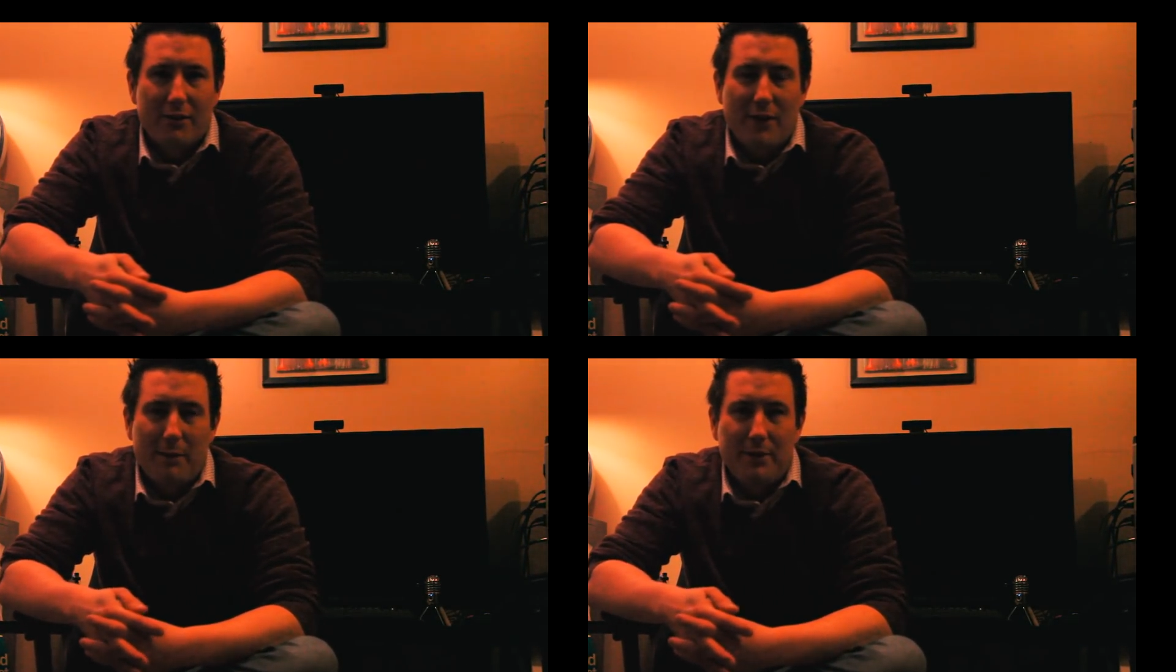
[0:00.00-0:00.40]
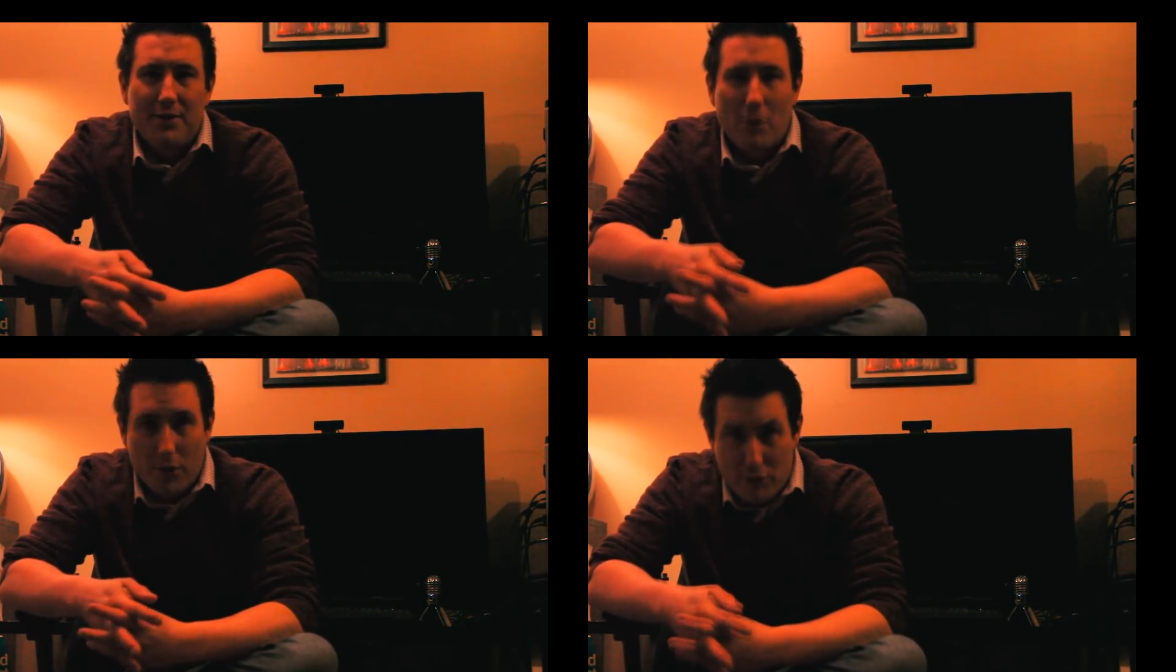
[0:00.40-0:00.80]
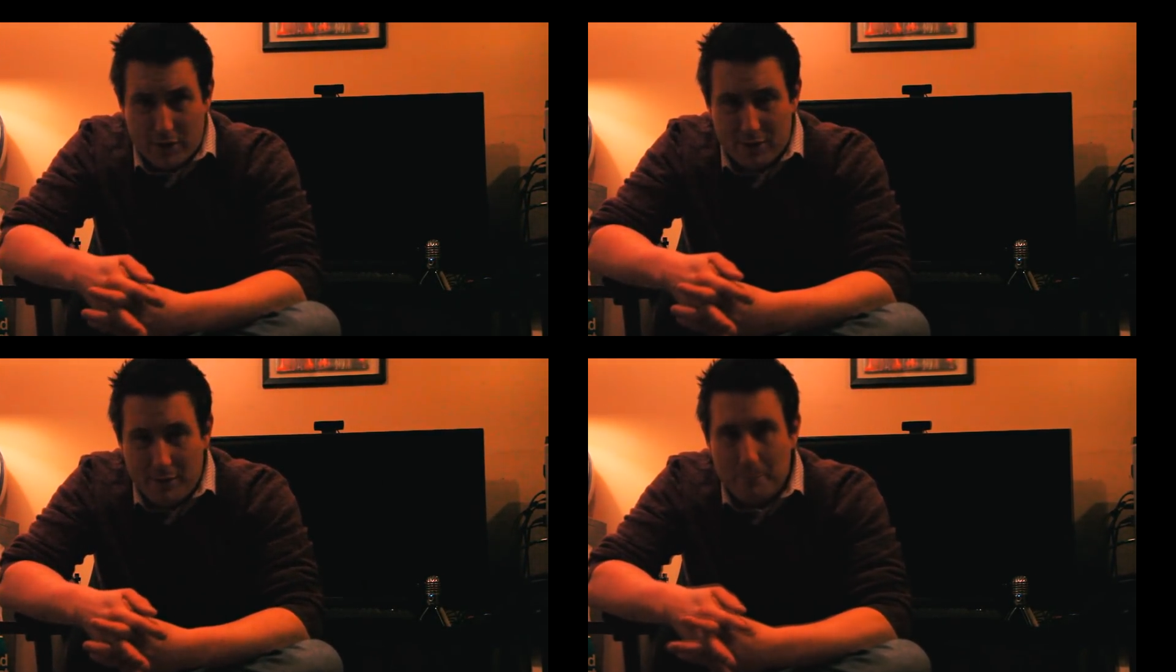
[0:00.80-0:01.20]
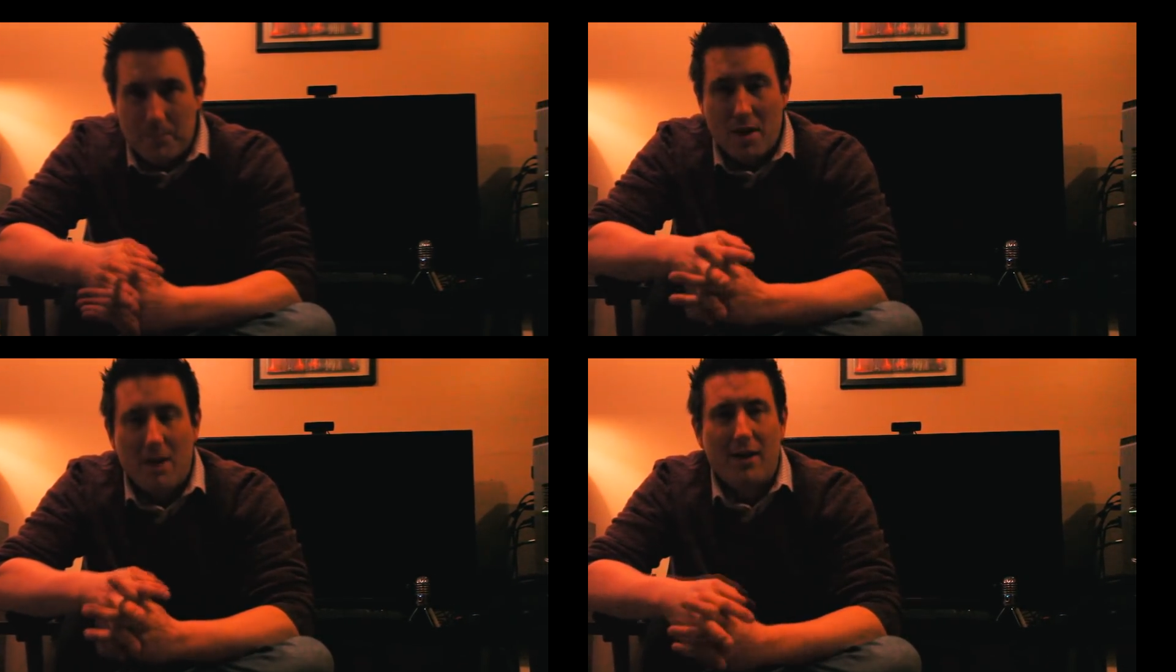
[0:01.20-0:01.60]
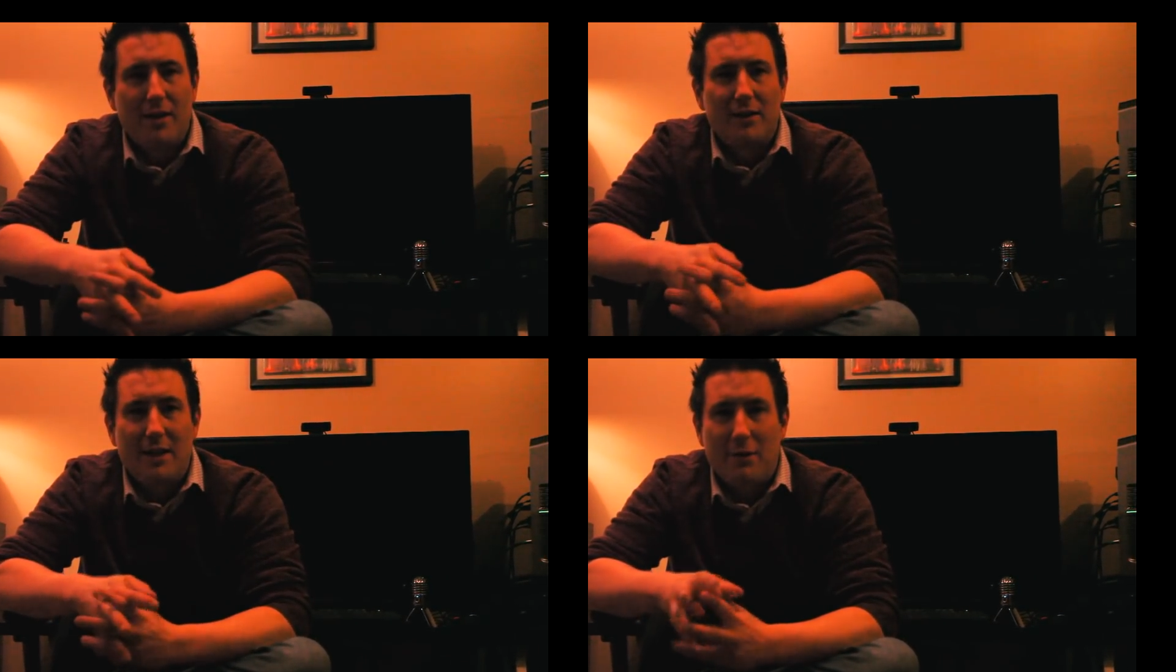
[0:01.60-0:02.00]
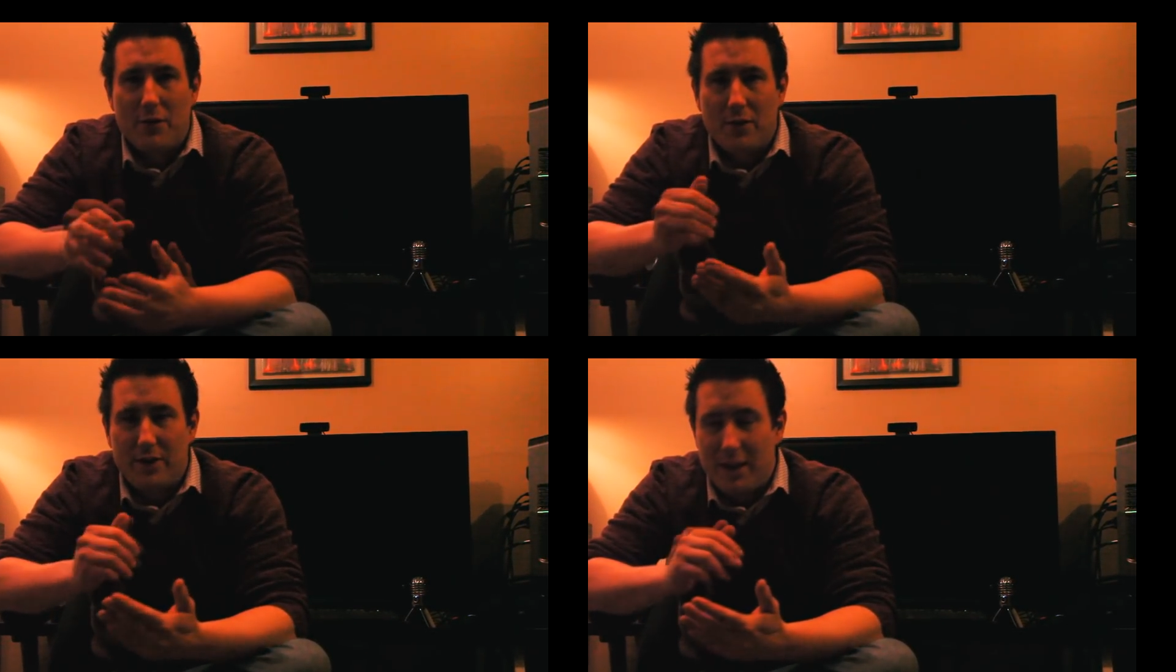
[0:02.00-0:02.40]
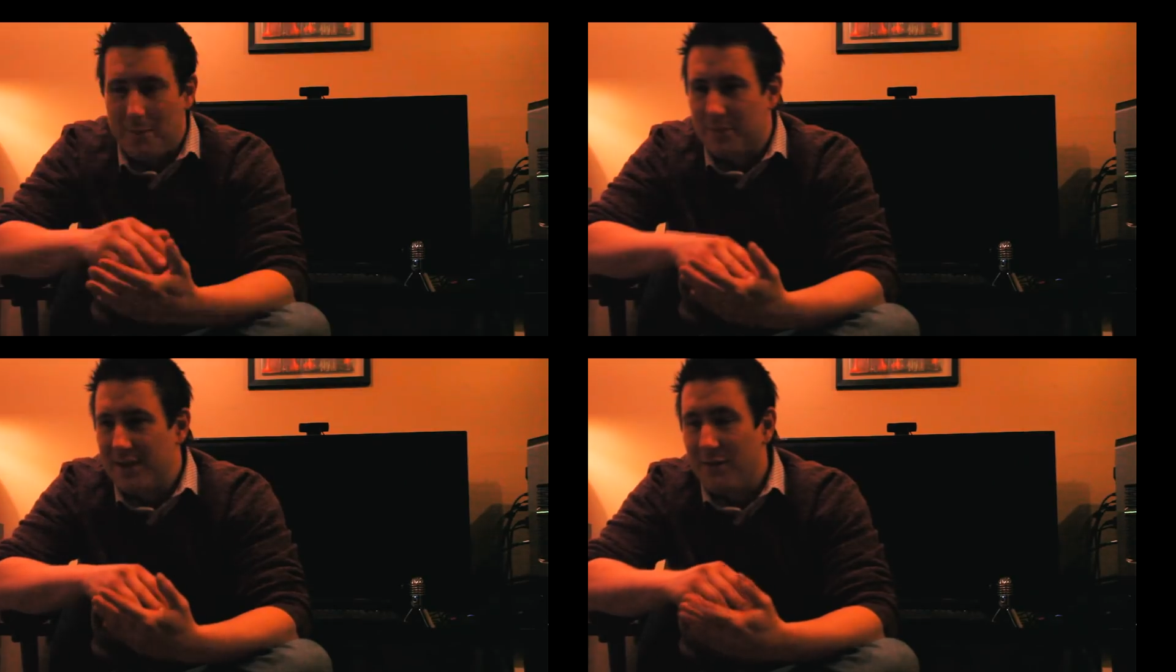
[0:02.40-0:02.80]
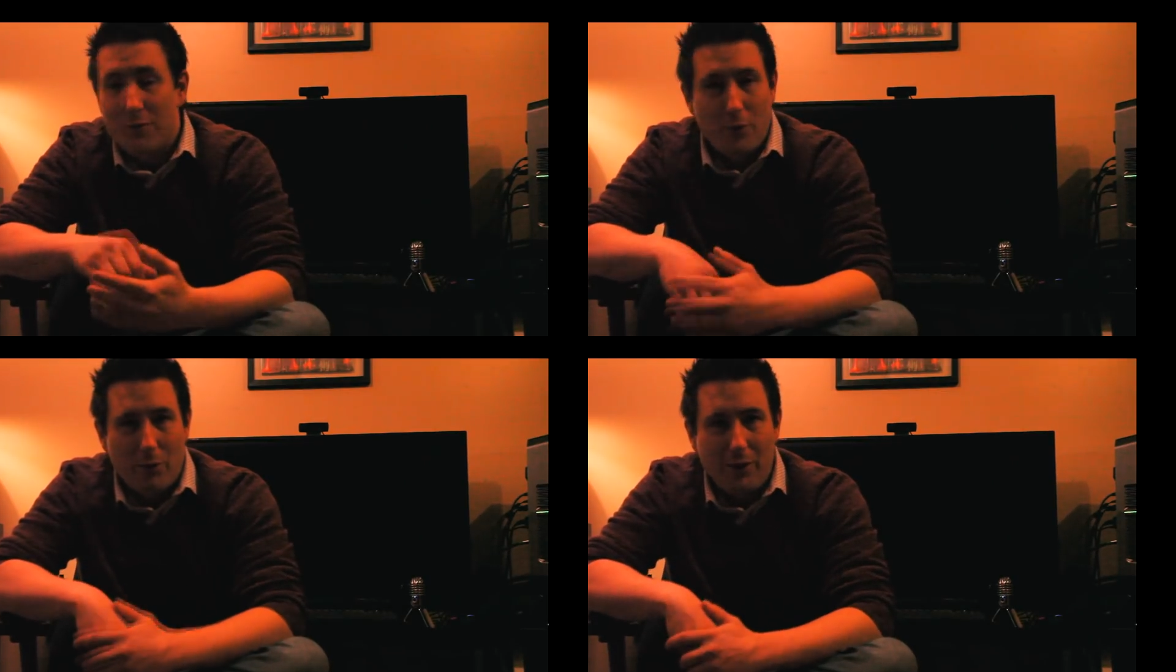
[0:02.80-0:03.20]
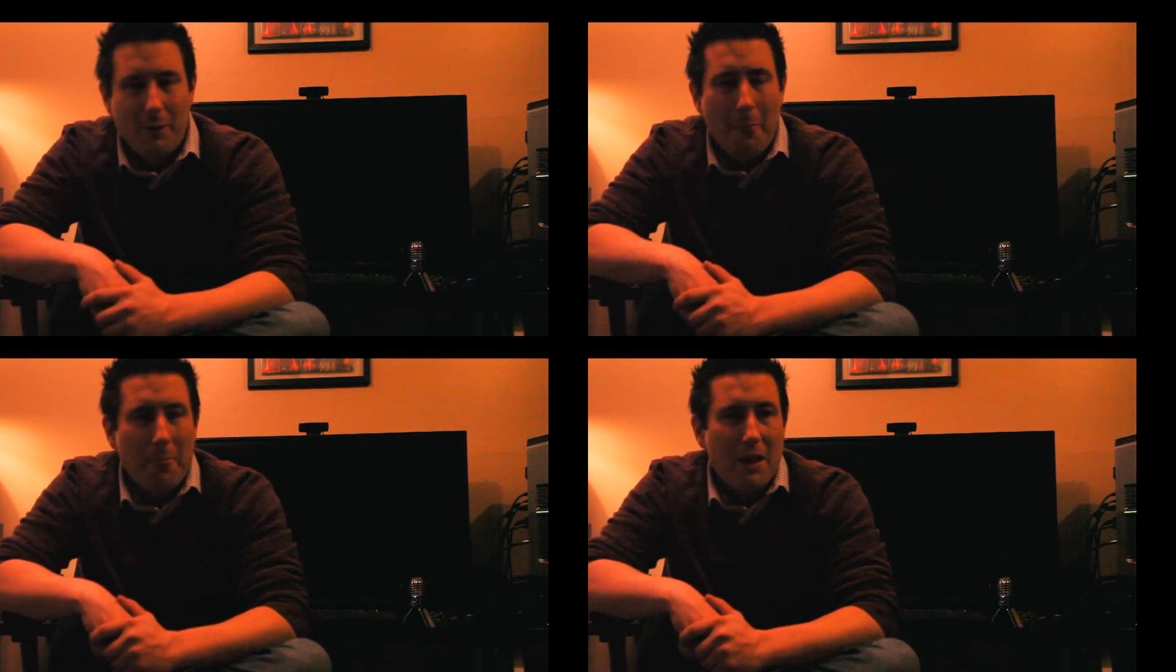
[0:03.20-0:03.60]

fabulous art director uh, named, named Stephen Firmwell,